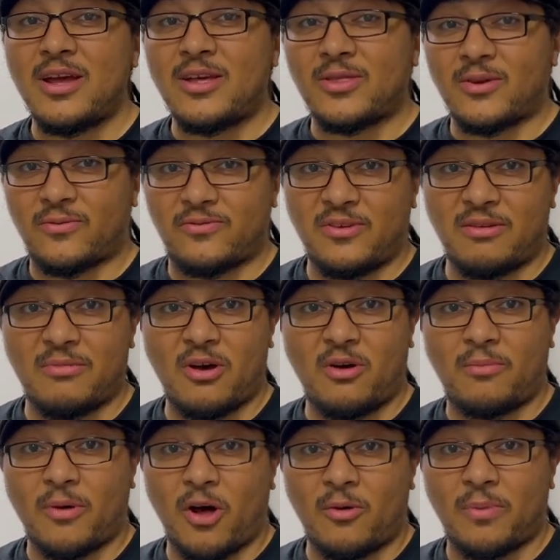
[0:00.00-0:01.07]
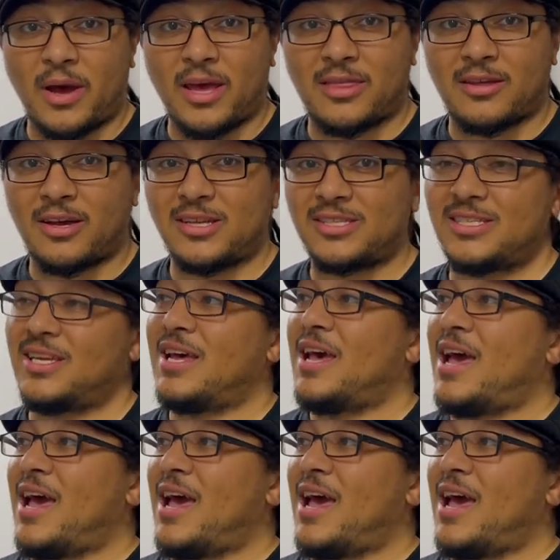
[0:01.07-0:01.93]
their female ball pythons.